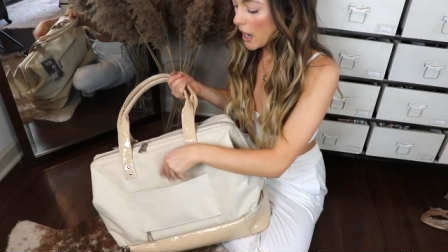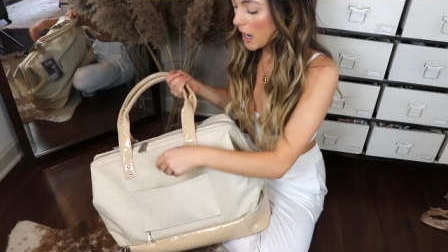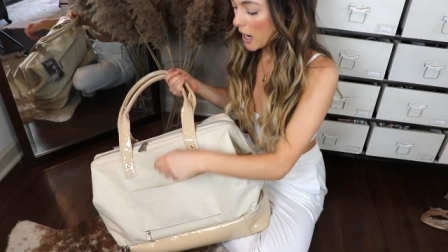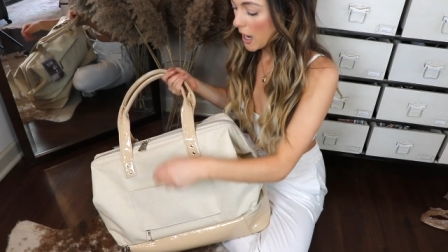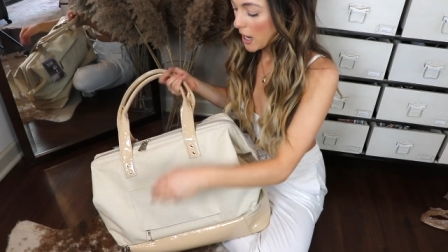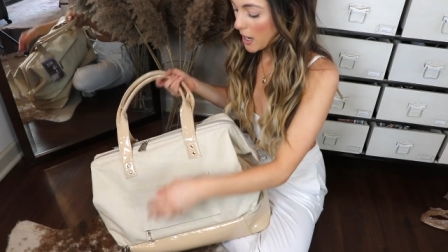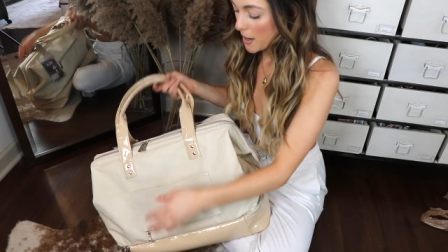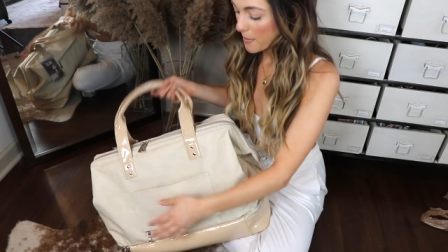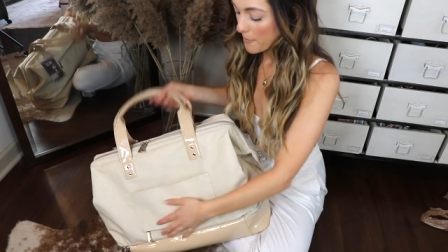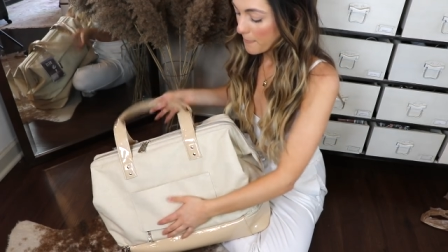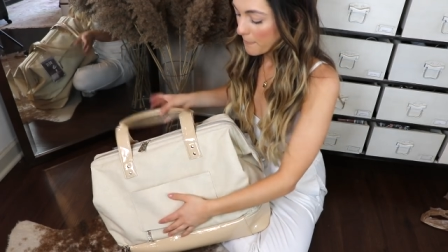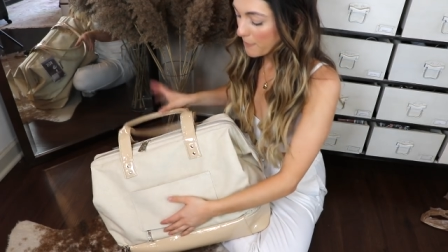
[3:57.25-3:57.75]

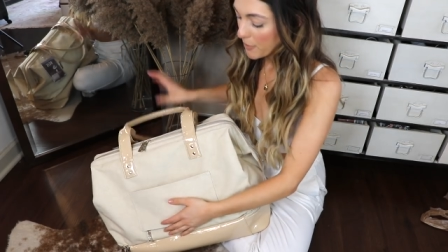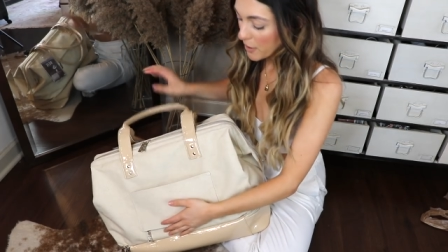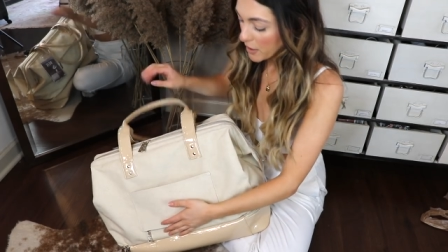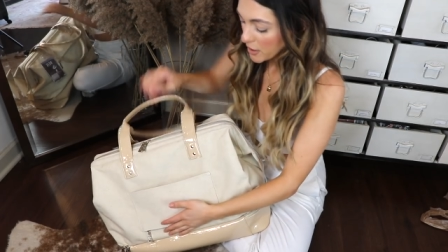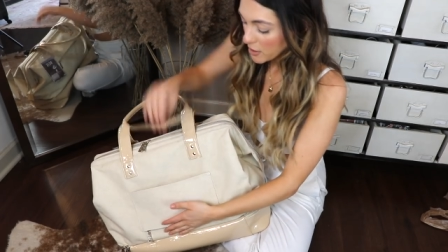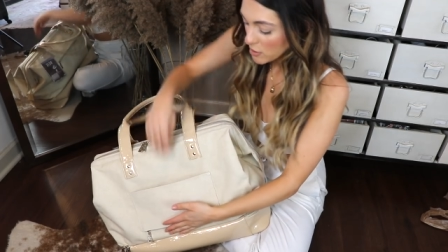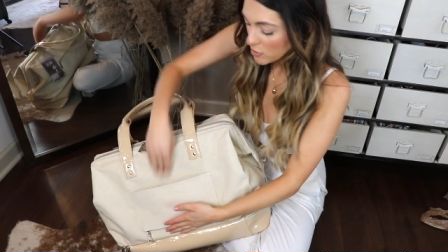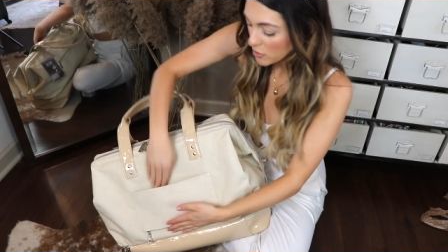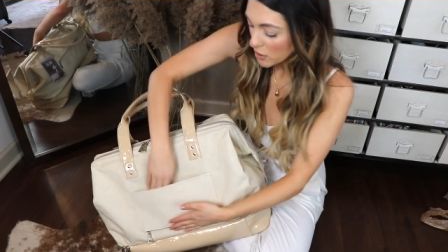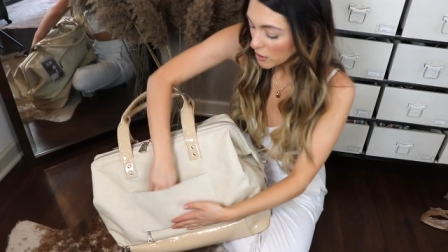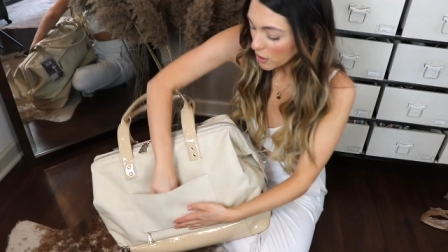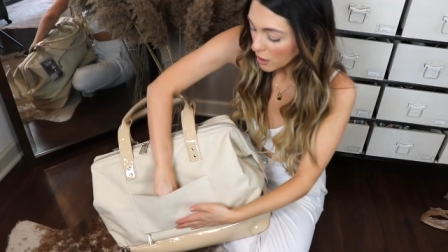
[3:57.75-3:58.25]
um,
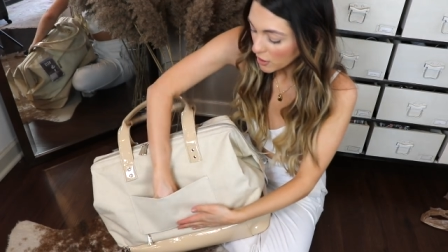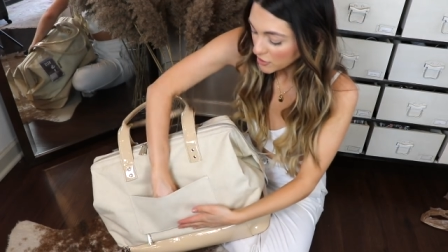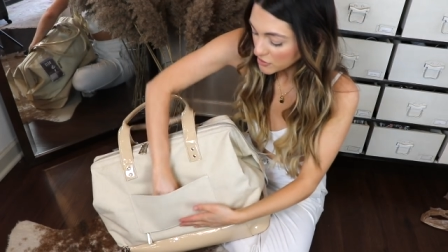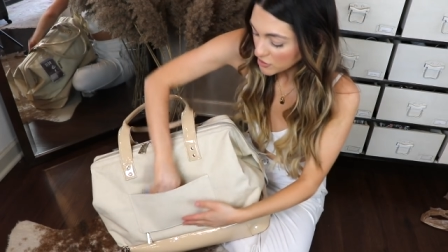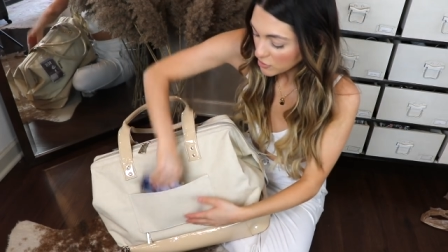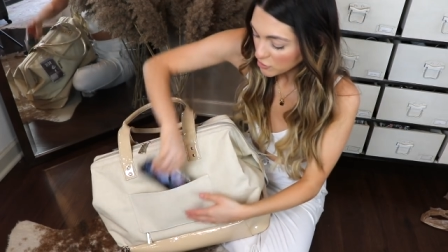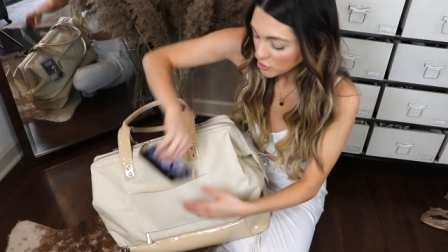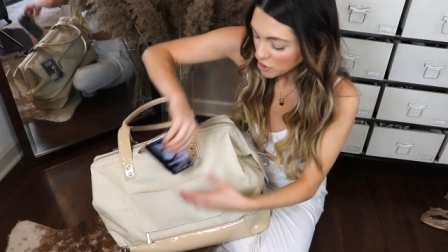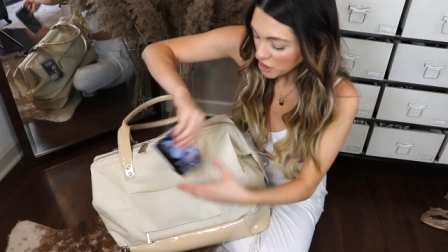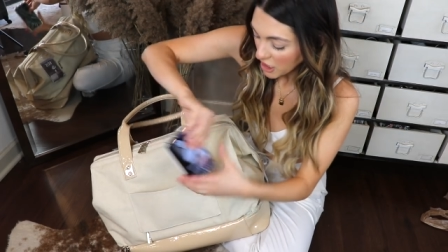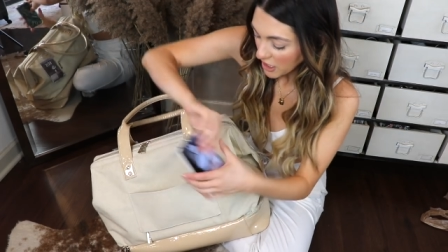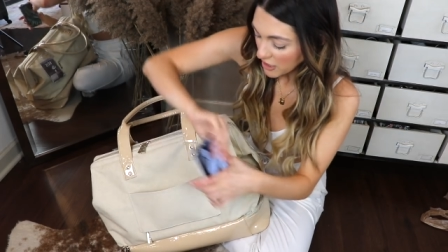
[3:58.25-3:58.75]
but you can
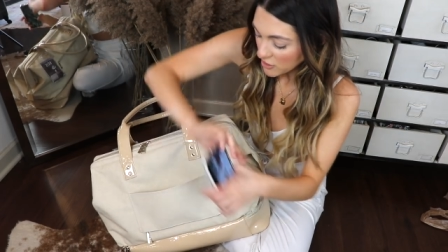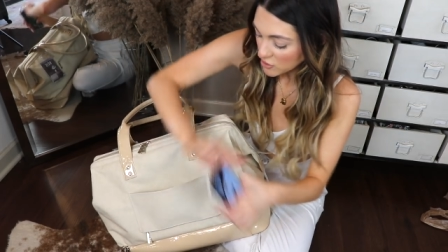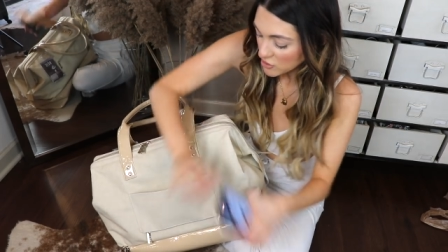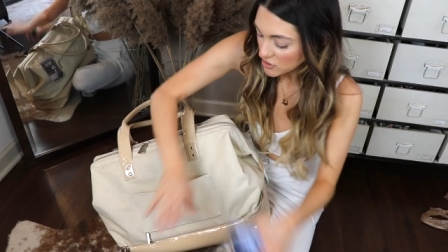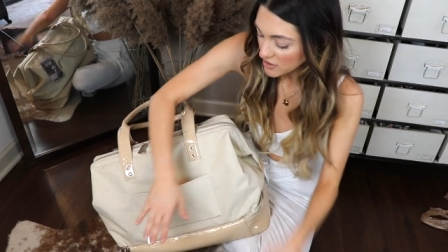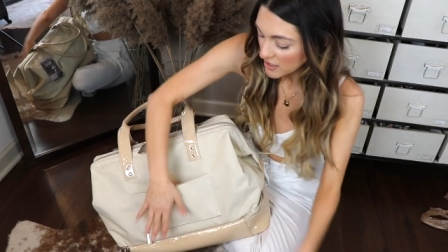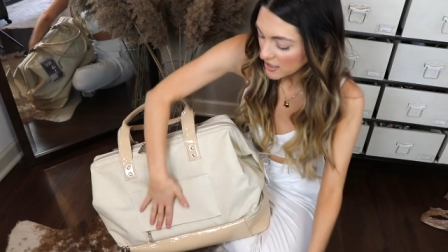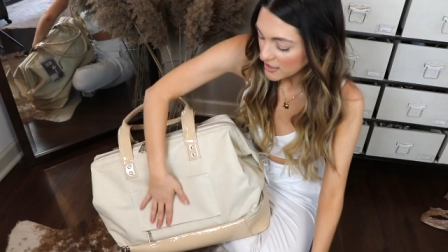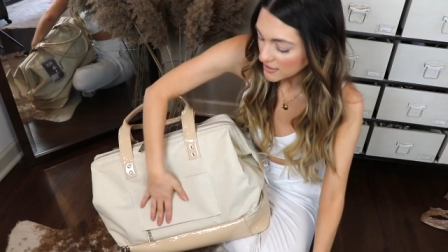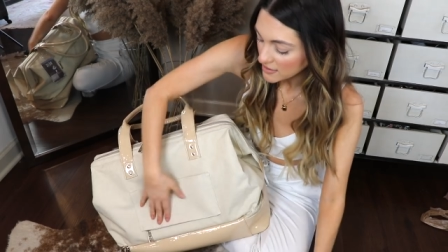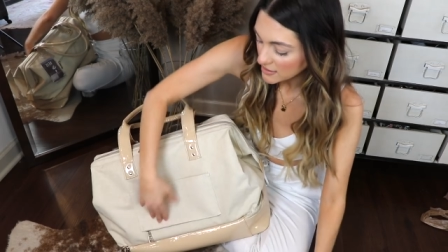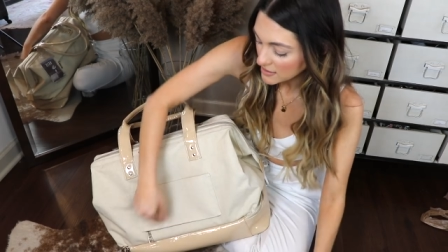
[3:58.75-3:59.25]
also change
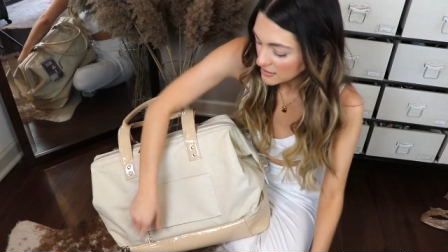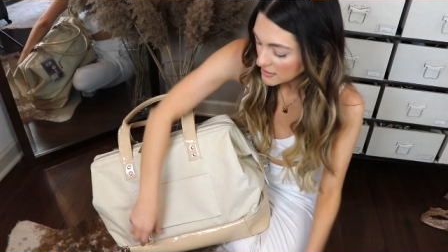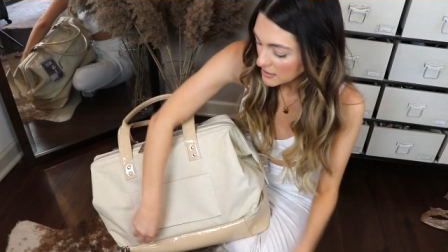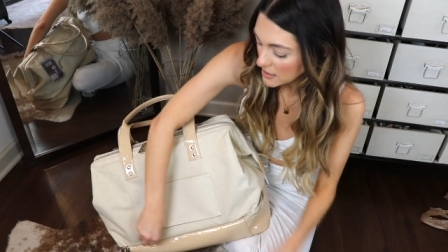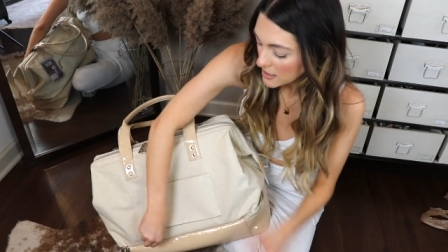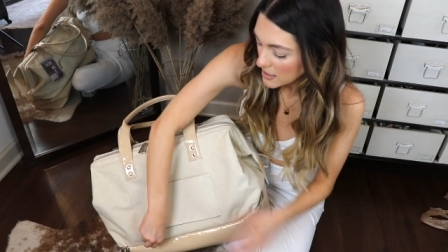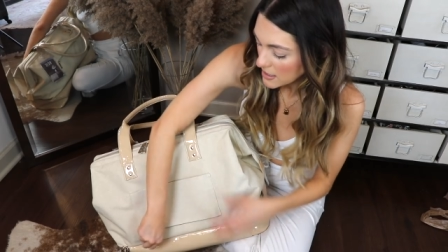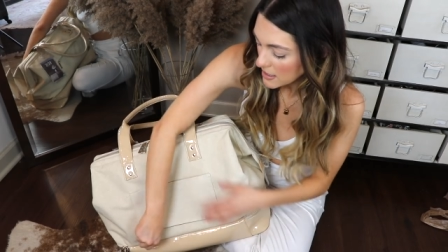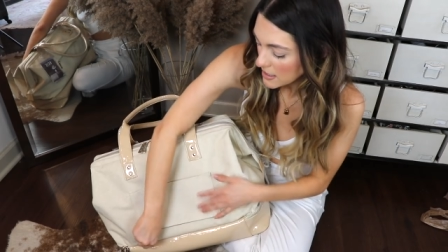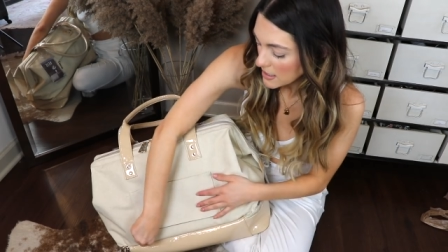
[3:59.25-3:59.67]
this